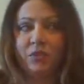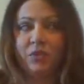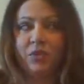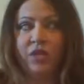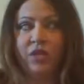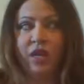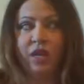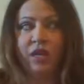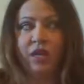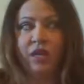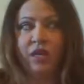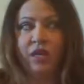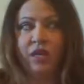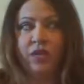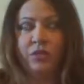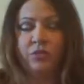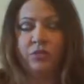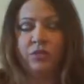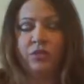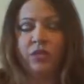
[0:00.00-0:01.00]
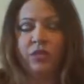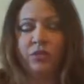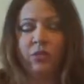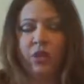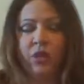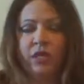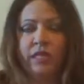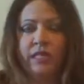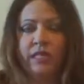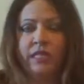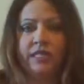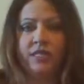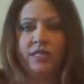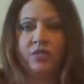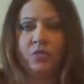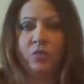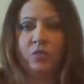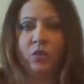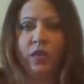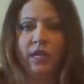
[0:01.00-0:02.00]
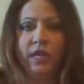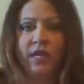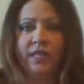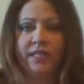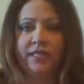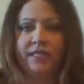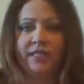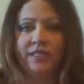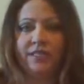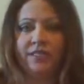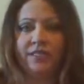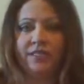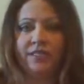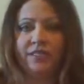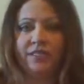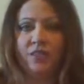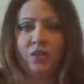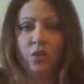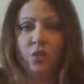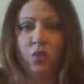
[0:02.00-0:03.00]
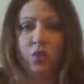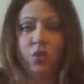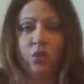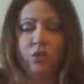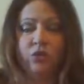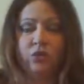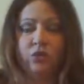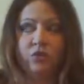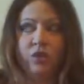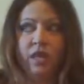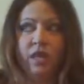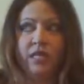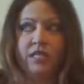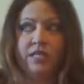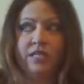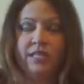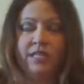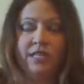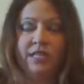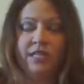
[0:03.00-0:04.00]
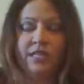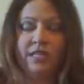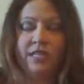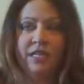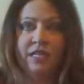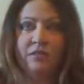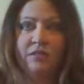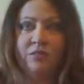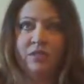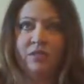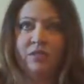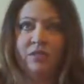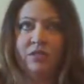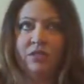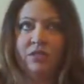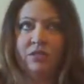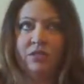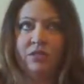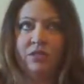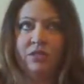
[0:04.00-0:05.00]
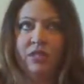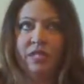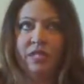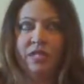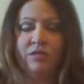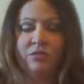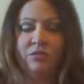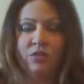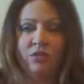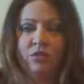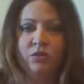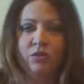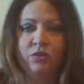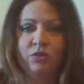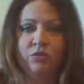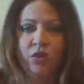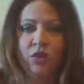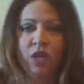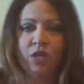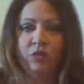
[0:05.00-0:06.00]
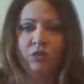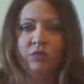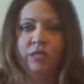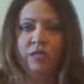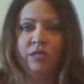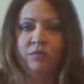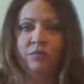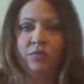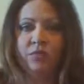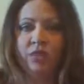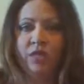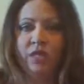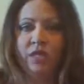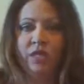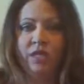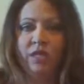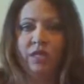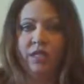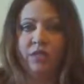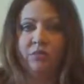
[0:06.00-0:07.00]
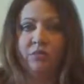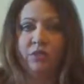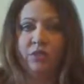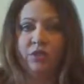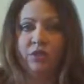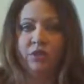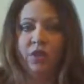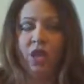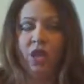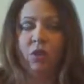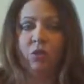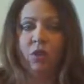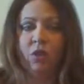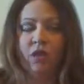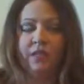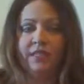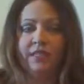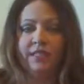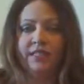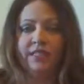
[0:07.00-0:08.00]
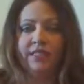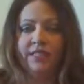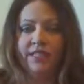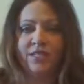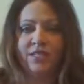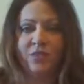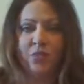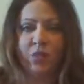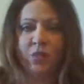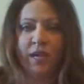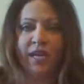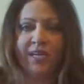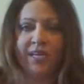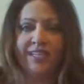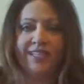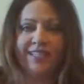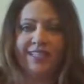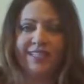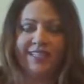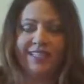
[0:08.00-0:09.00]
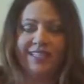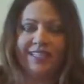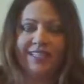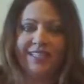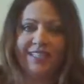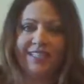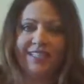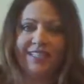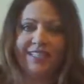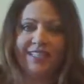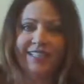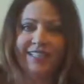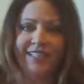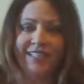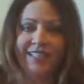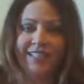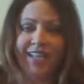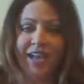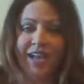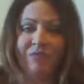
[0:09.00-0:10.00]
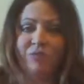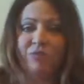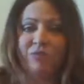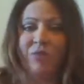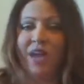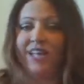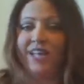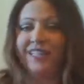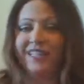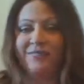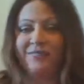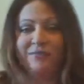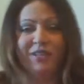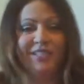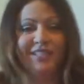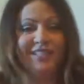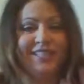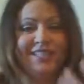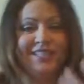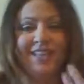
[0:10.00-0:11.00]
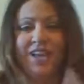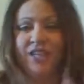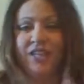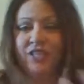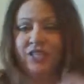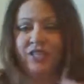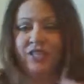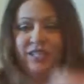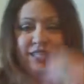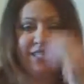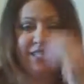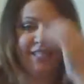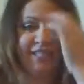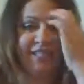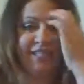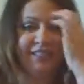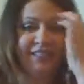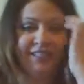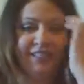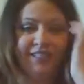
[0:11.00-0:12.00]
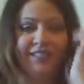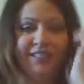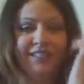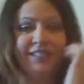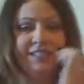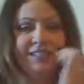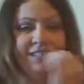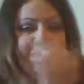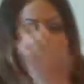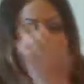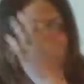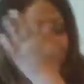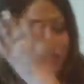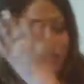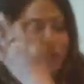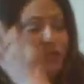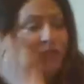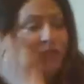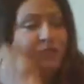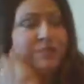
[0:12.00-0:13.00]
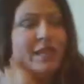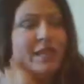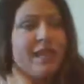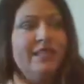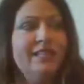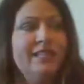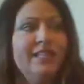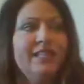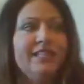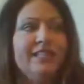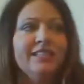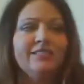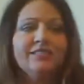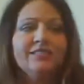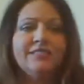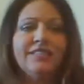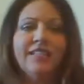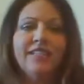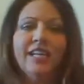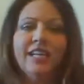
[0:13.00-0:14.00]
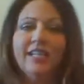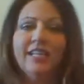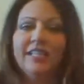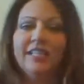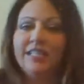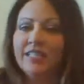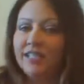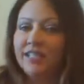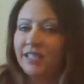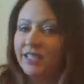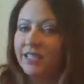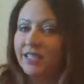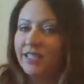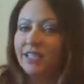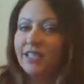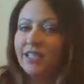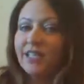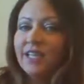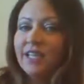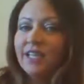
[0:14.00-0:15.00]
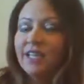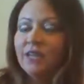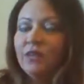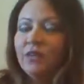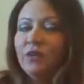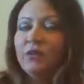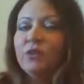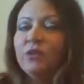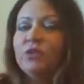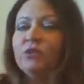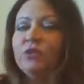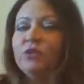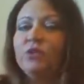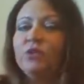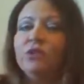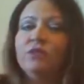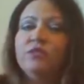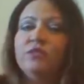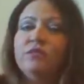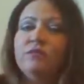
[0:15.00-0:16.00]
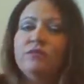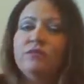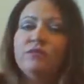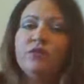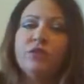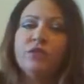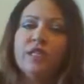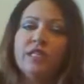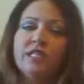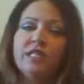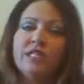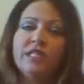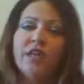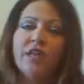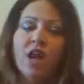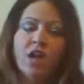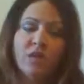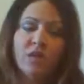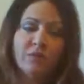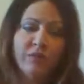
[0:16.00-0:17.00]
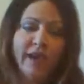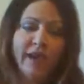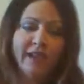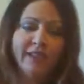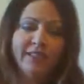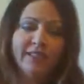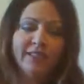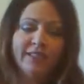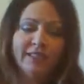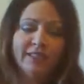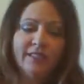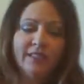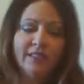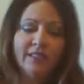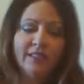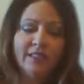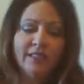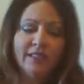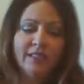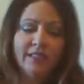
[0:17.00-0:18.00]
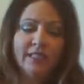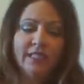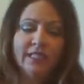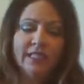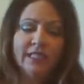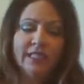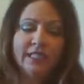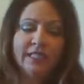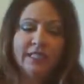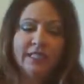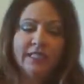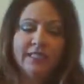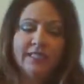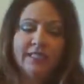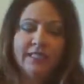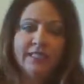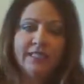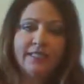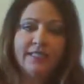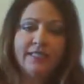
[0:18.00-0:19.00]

but not 100% walking in His way. Or they're trying to seek Him or claim to follow Him, but they're not walking in His way. I'm smiling, it's not a good thing. It's it's a really bad thing. I I think that you know it's worth it for us to talk about it and